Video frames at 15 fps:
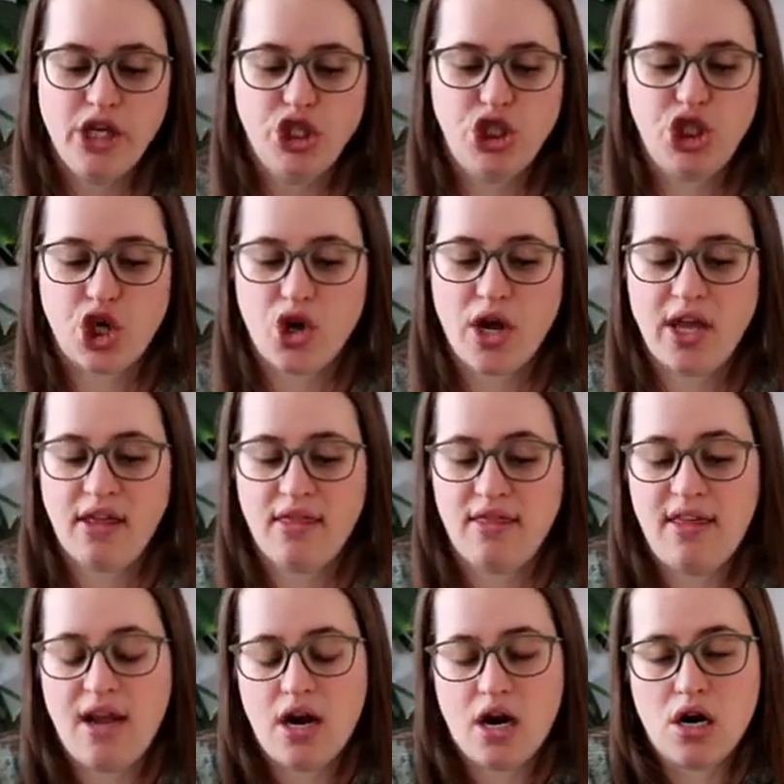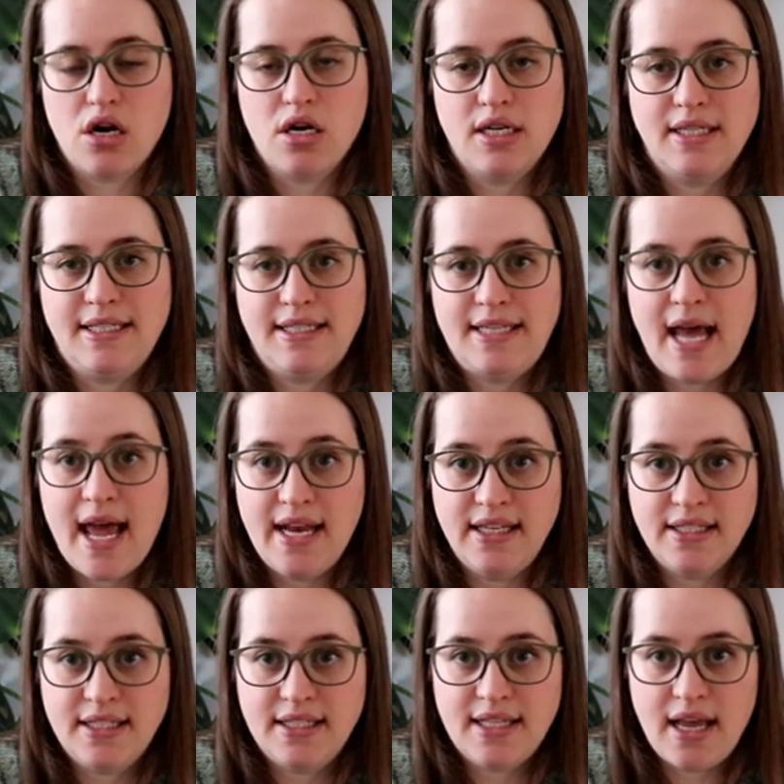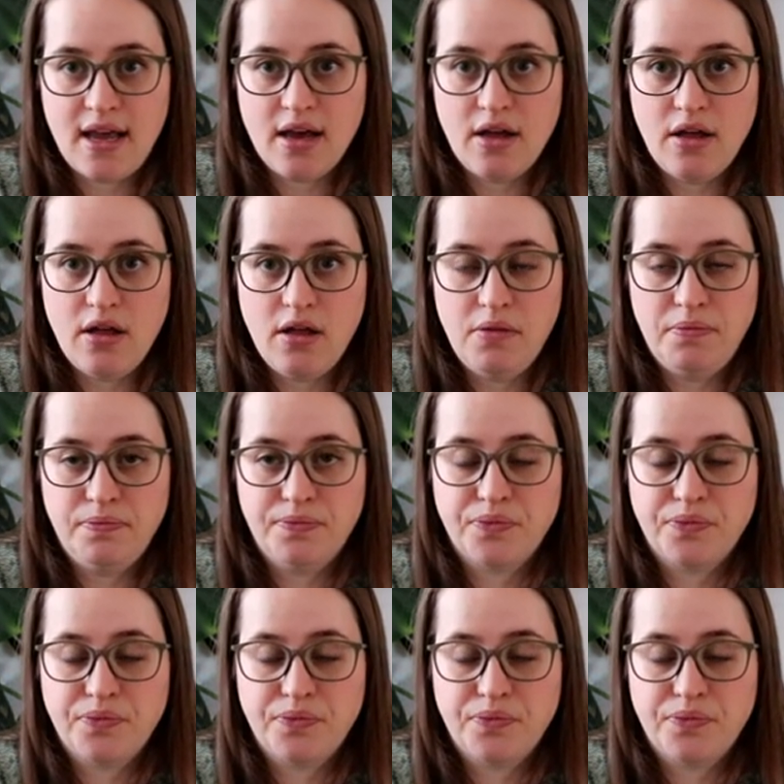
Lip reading: during their tent sale.